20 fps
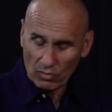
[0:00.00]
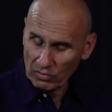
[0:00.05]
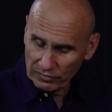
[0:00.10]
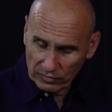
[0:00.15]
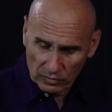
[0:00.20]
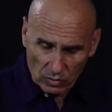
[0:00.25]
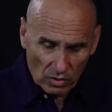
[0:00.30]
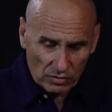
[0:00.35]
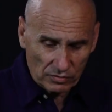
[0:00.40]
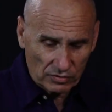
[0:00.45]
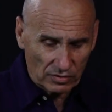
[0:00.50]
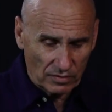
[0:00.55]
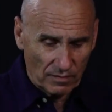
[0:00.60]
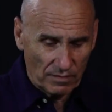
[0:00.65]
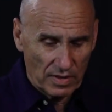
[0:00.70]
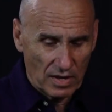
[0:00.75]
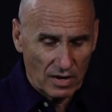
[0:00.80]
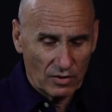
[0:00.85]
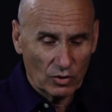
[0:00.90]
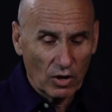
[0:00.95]
Of course.
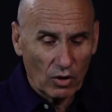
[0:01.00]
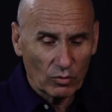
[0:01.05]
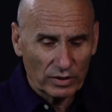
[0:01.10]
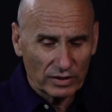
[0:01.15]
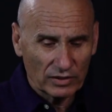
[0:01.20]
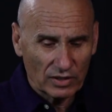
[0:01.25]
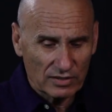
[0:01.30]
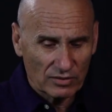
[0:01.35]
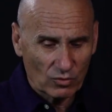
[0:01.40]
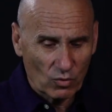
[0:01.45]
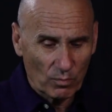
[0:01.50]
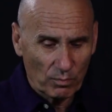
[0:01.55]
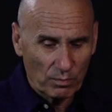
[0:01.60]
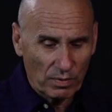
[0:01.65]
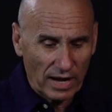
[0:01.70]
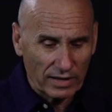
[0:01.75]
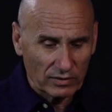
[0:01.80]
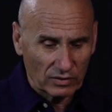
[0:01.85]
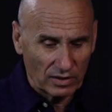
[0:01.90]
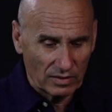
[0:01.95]
No, it is
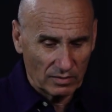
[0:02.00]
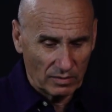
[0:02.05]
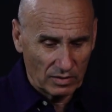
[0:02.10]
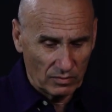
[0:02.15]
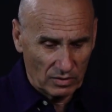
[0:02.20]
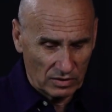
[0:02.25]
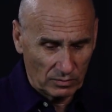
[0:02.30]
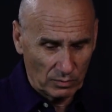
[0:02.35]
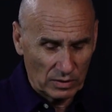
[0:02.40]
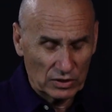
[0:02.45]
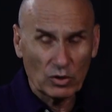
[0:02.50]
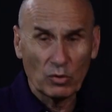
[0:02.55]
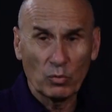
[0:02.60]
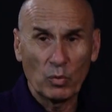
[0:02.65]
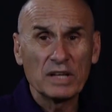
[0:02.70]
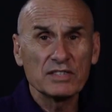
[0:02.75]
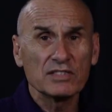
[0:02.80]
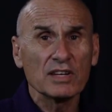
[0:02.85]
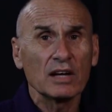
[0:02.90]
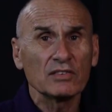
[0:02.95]
combined, especially
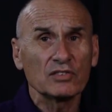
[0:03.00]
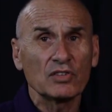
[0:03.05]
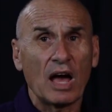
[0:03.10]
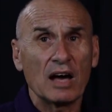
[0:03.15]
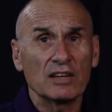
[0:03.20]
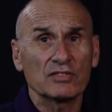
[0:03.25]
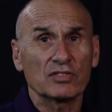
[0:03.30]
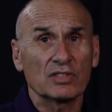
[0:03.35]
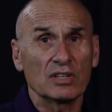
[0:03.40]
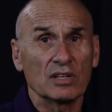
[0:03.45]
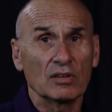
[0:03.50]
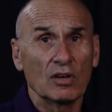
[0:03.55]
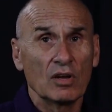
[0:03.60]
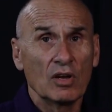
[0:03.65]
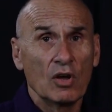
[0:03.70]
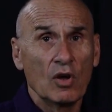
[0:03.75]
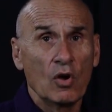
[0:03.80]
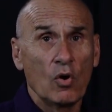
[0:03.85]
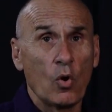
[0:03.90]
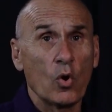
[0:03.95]
what they are asking.
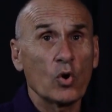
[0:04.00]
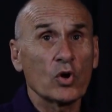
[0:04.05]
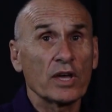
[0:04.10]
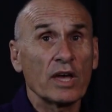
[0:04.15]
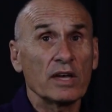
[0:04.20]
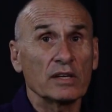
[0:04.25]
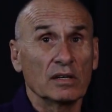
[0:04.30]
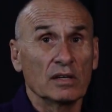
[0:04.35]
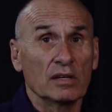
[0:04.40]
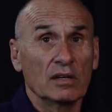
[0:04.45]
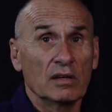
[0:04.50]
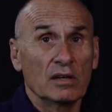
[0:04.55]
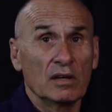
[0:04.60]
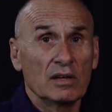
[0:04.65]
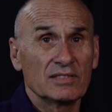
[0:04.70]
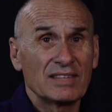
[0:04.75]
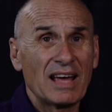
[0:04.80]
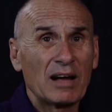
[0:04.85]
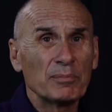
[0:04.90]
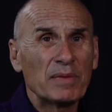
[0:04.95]
Okay,
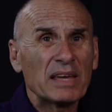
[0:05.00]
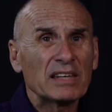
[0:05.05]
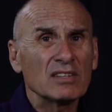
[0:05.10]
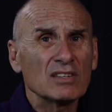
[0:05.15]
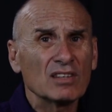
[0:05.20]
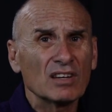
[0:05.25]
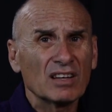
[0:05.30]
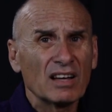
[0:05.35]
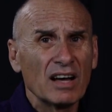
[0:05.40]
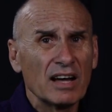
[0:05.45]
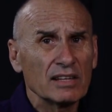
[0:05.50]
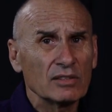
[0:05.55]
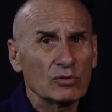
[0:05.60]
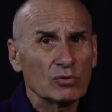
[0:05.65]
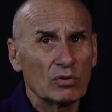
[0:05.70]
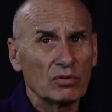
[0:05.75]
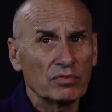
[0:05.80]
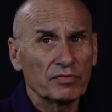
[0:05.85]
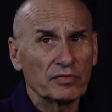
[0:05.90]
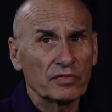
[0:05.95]
they are making a kind
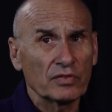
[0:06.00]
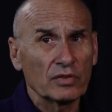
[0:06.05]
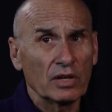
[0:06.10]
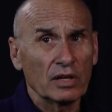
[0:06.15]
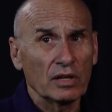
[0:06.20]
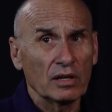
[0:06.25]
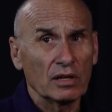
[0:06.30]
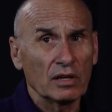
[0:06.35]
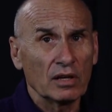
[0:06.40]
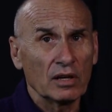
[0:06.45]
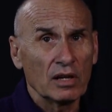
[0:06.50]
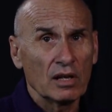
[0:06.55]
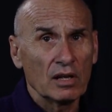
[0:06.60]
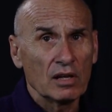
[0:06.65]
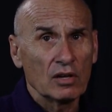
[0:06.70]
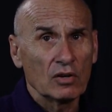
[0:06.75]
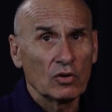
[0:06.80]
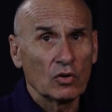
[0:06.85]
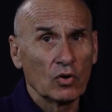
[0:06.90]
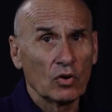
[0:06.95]
of a
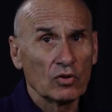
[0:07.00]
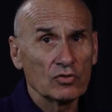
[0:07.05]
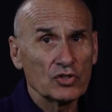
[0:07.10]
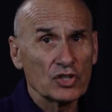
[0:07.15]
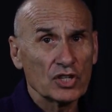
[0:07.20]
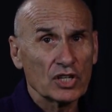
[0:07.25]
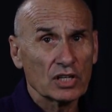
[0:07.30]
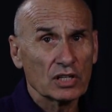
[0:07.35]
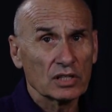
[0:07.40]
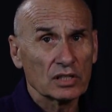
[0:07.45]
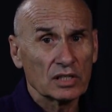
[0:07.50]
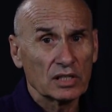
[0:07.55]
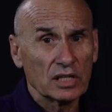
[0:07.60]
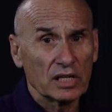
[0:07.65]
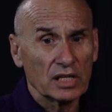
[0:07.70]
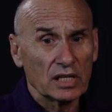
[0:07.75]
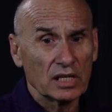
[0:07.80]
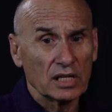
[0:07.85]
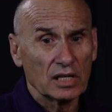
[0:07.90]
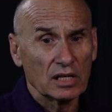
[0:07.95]
logical
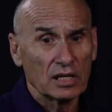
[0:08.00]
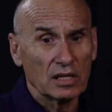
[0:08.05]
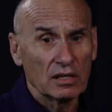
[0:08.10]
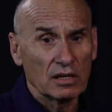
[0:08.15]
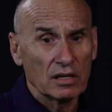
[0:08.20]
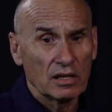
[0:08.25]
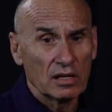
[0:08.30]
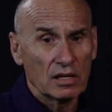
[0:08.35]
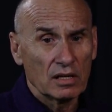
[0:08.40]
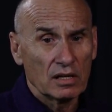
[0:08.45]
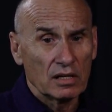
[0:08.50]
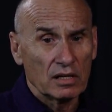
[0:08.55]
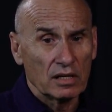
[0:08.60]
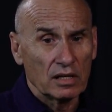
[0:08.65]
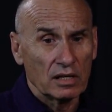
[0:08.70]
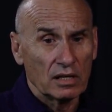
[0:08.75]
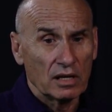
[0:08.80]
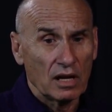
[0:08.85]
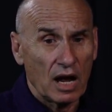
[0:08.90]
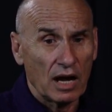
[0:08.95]

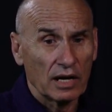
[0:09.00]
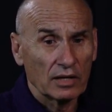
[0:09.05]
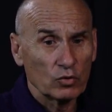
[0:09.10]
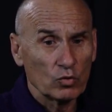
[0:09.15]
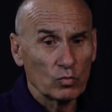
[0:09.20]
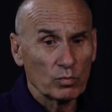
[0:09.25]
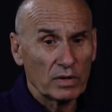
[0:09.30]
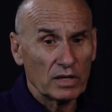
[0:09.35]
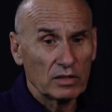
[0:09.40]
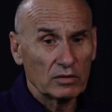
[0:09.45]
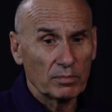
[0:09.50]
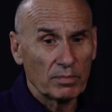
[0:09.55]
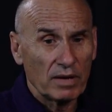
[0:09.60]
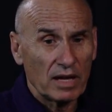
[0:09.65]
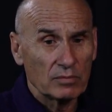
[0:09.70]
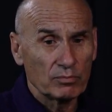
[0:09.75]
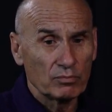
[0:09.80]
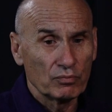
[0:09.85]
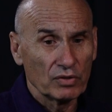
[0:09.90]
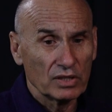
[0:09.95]
argument
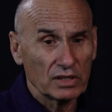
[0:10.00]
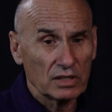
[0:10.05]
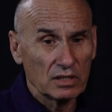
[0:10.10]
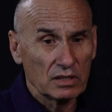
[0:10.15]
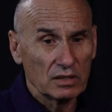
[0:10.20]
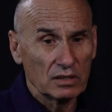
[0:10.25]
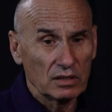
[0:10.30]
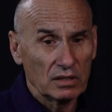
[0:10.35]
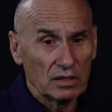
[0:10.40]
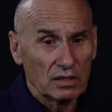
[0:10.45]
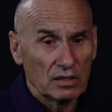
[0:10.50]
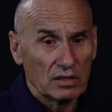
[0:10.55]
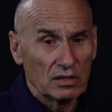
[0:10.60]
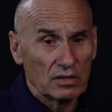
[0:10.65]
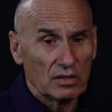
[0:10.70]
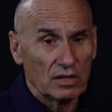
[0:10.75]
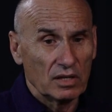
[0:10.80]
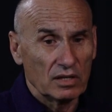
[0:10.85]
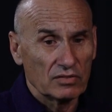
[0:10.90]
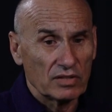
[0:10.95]
by bringing
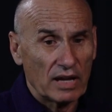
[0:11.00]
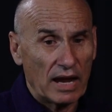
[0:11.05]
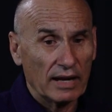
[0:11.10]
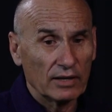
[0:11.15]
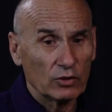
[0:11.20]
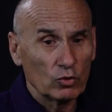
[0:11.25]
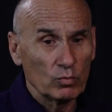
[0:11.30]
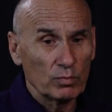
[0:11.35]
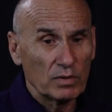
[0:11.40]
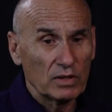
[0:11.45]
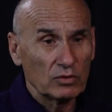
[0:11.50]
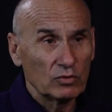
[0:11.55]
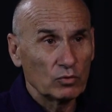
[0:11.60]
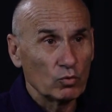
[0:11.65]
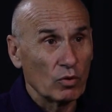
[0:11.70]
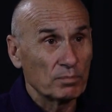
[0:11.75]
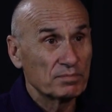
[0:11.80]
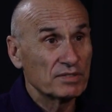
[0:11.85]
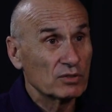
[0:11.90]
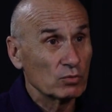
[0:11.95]
the argument
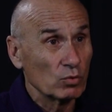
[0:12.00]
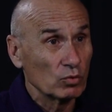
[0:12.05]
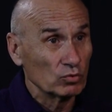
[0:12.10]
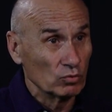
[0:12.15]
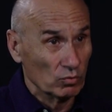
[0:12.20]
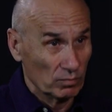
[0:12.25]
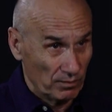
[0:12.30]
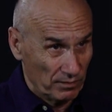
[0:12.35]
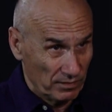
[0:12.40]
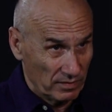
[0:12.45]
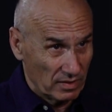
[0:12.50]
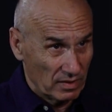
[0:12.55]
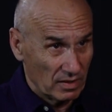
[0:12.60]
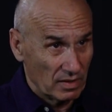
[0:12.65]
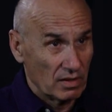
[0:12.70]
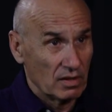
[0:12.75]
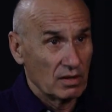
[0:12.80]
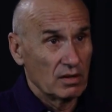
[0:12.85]
to absurdum. Yeah.